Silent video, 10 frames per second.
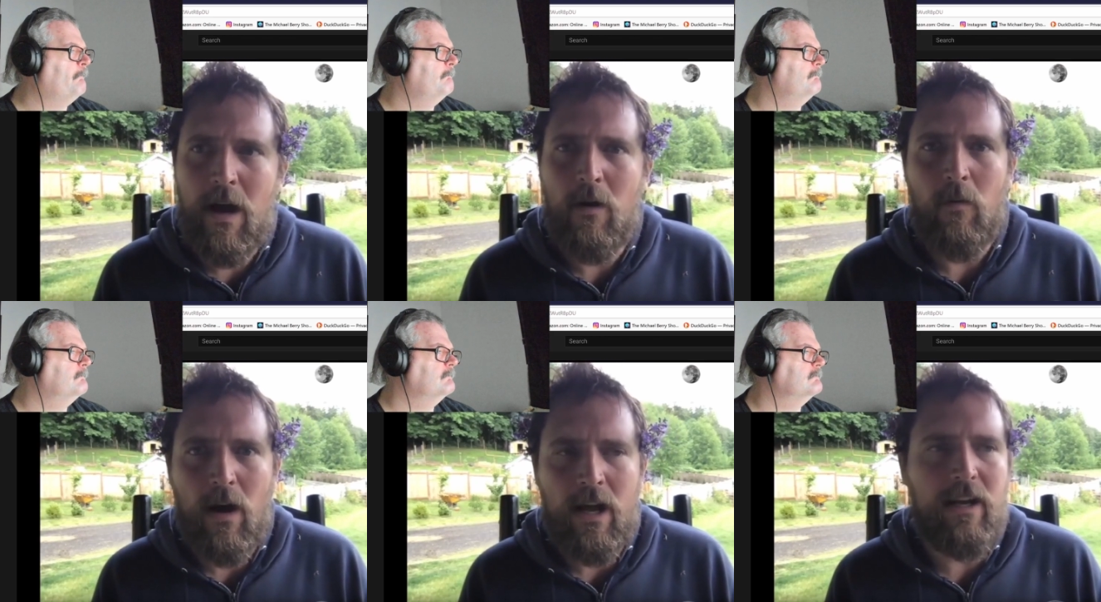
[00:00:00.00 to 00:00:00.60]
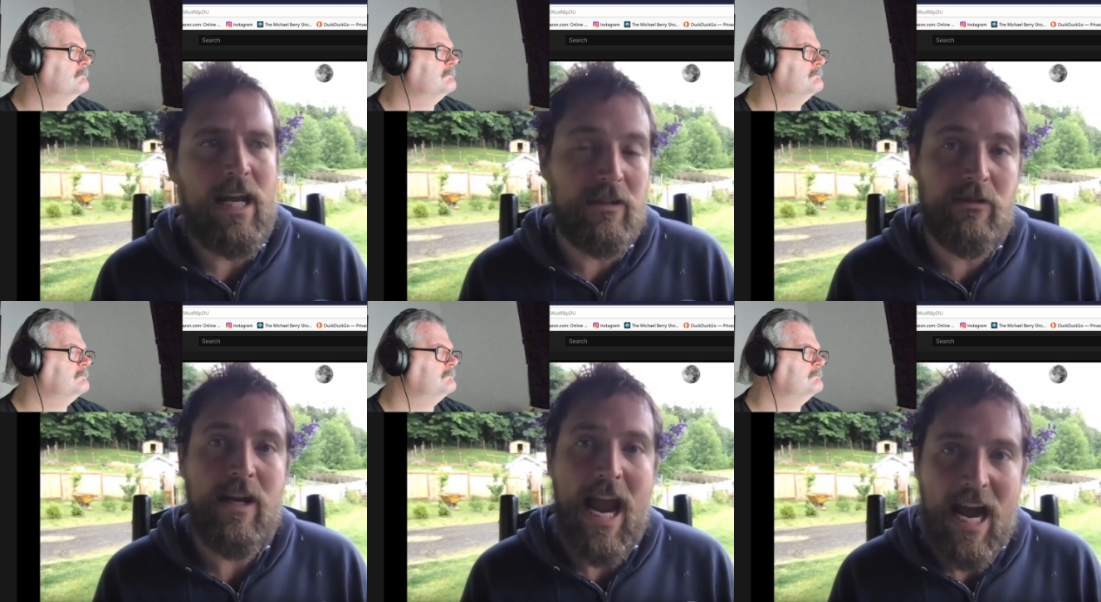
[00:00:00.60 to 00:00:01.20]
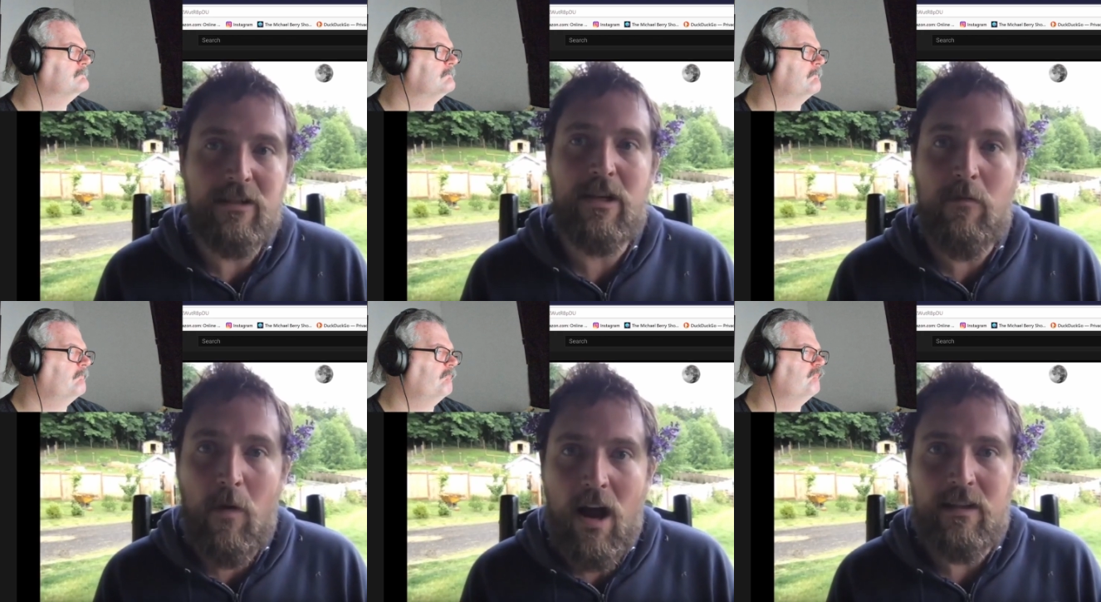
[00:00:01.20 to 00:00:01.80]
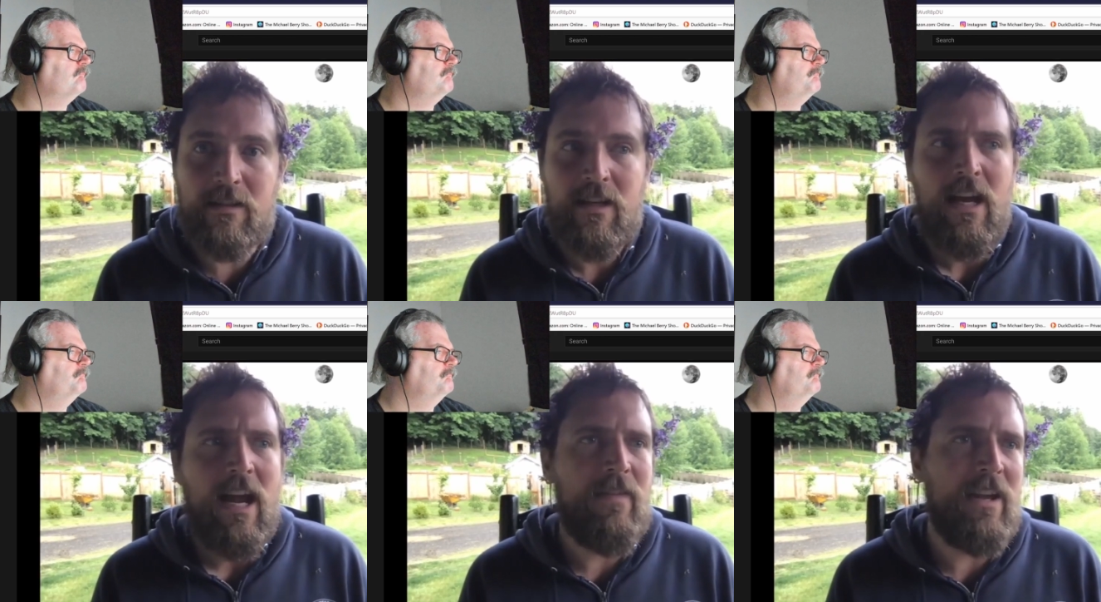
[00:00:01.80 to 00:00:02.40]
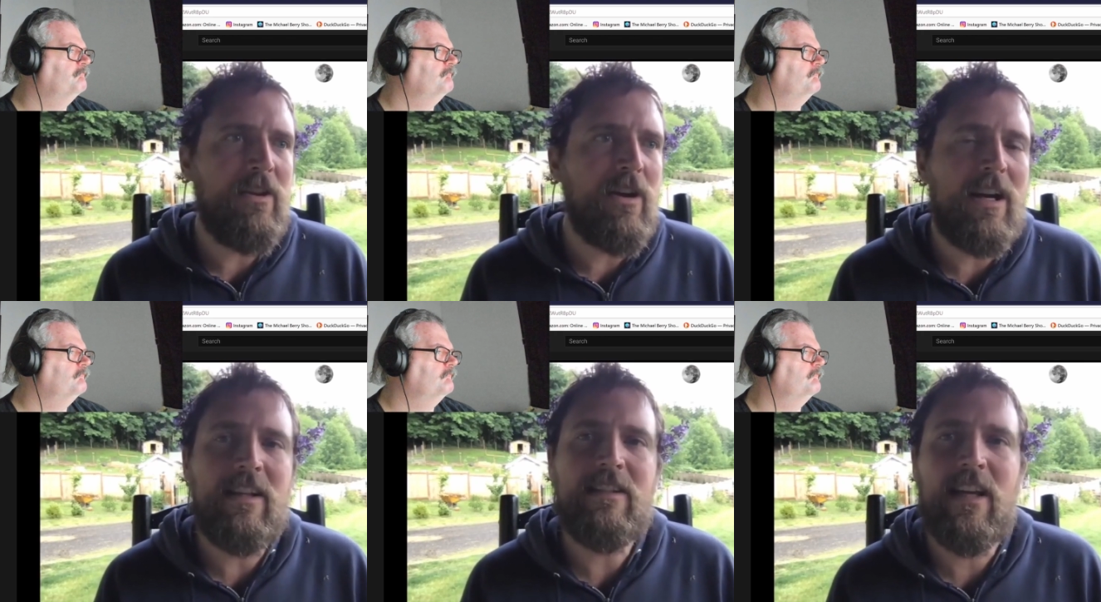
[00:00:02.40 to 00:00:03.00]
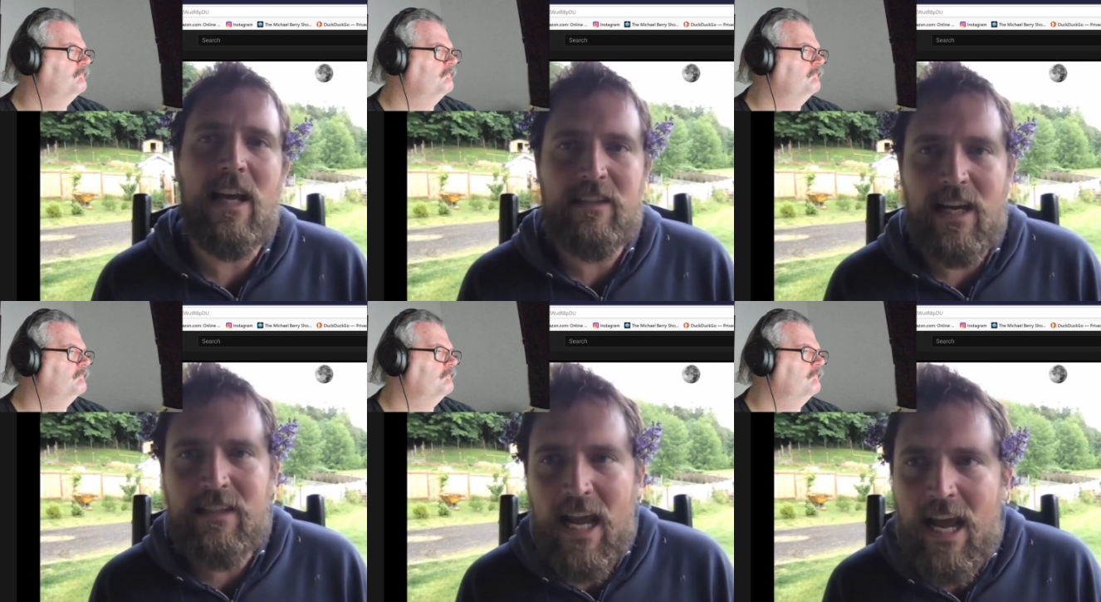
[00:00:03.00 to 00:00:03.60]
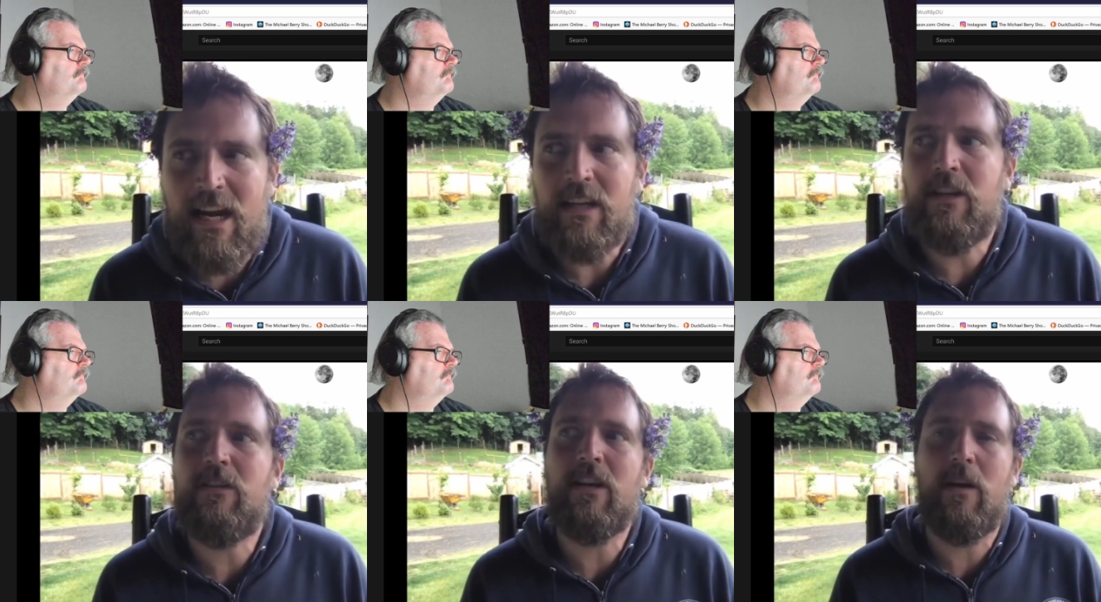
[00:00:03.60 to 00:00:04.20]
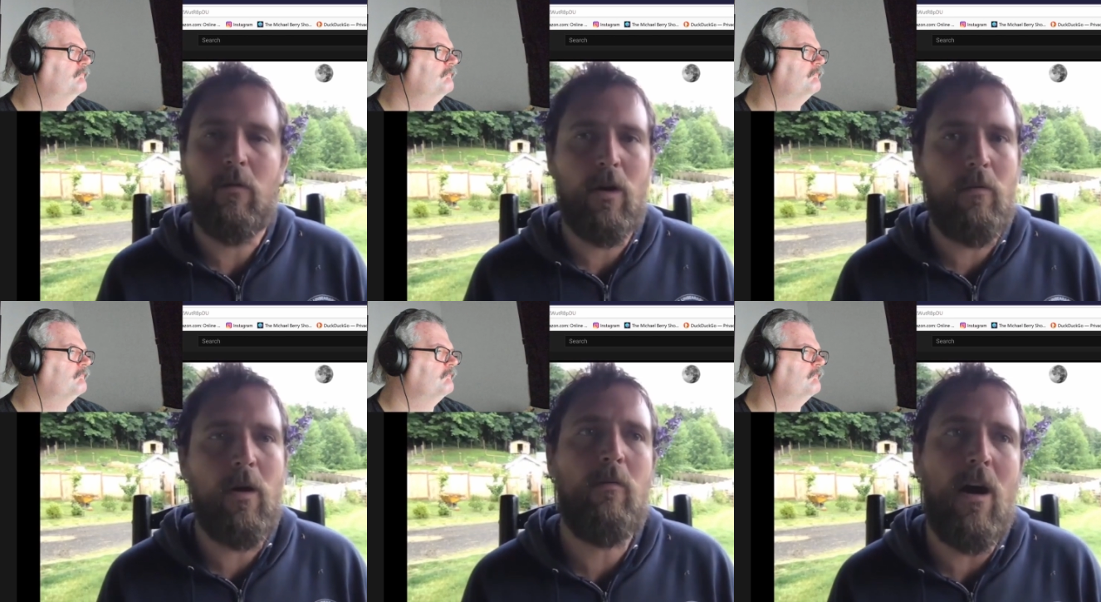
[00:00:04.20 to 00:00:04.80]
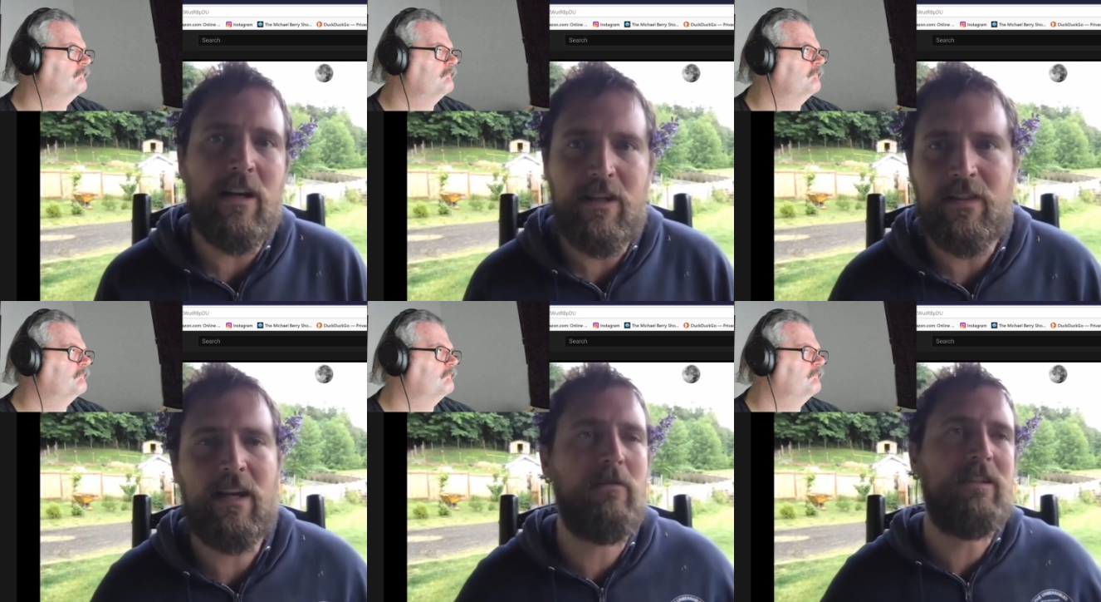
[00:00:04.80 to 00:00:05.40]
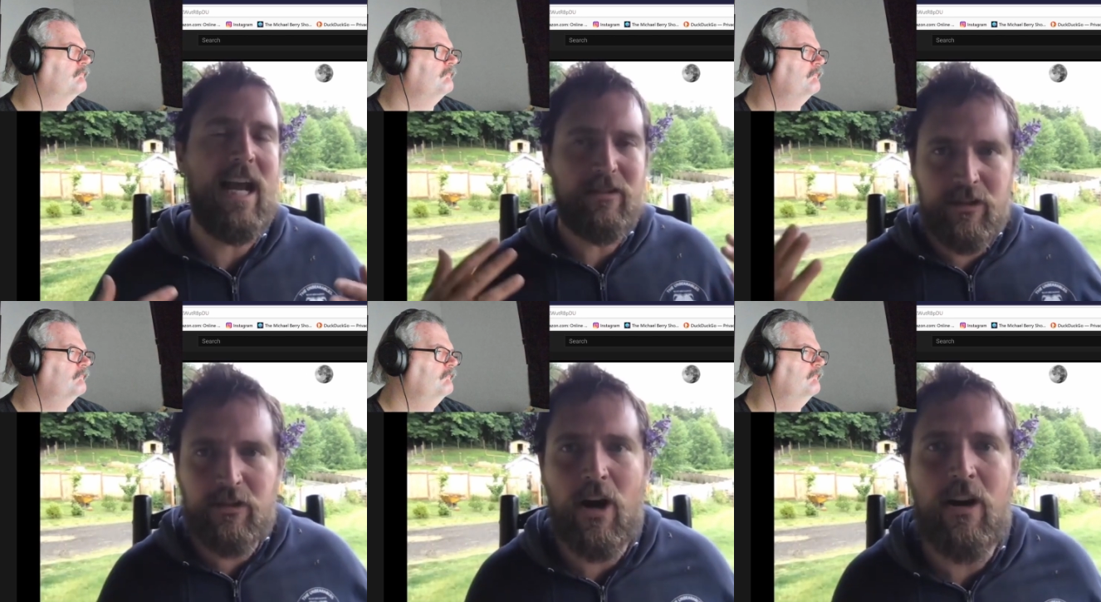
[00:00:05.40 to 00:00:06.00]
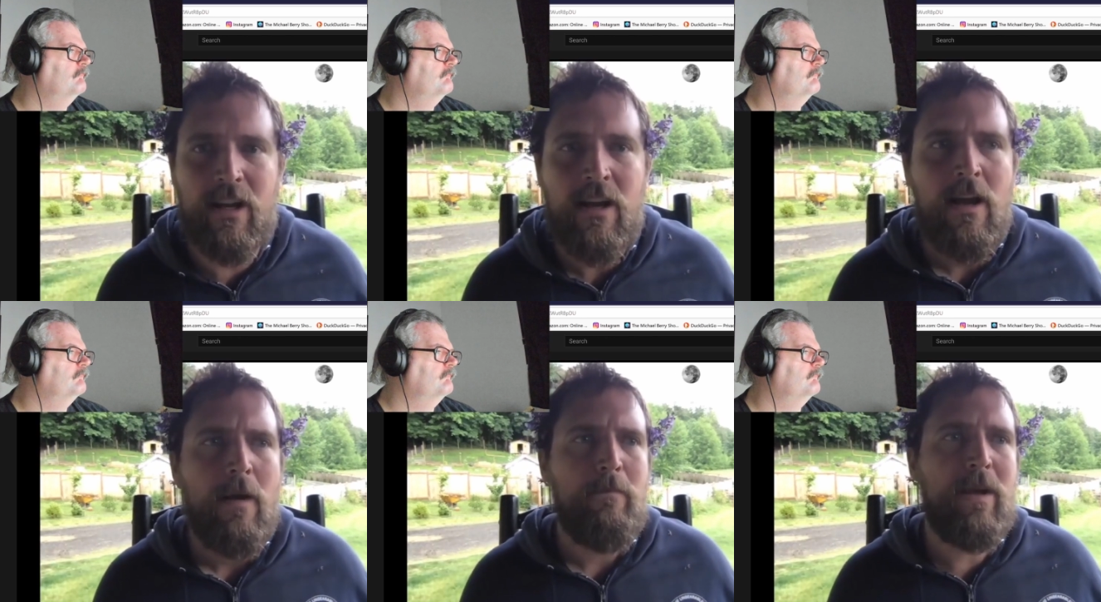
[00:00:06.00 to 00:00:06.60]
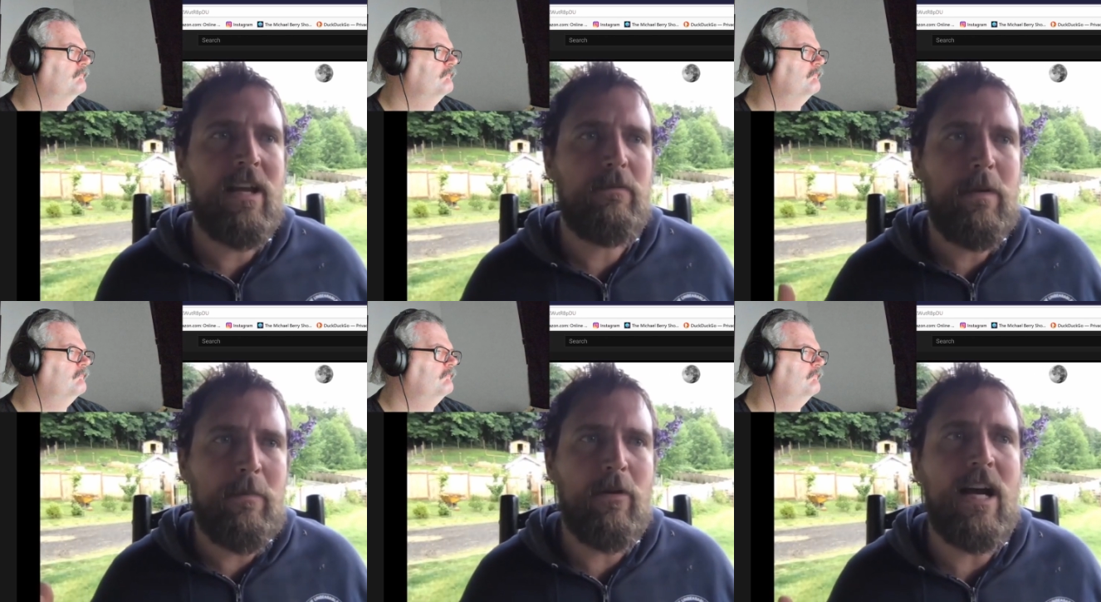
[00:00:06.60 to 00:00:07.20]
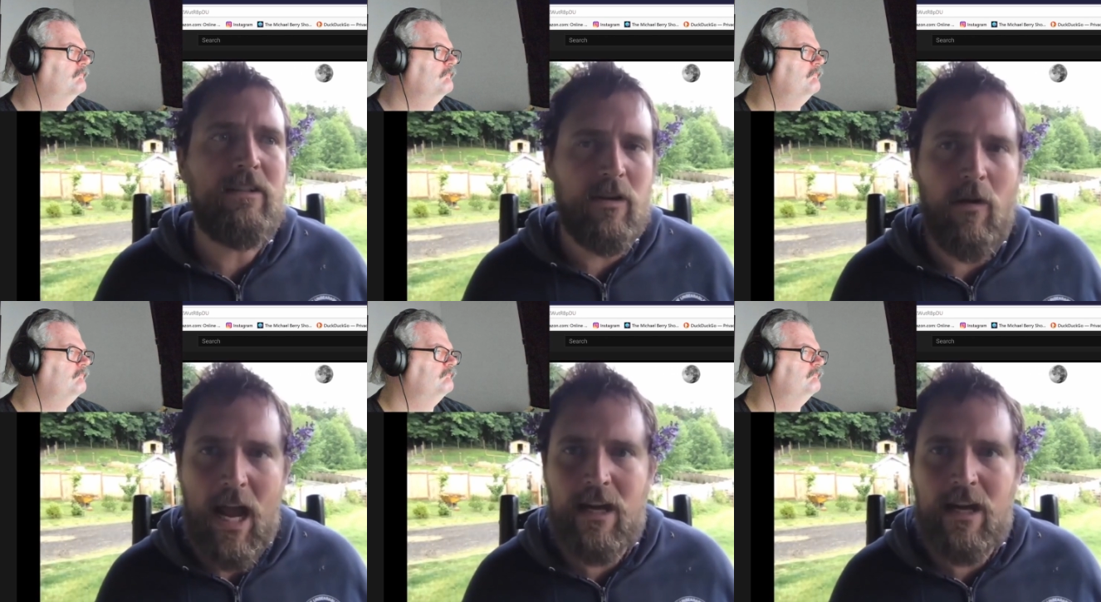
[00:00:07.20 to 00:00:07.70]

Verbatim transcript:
Speaker 1: about what history actually was. And then you look at the t- at uh, Titanic, you look at World War One. Do you think it was actually started because people got so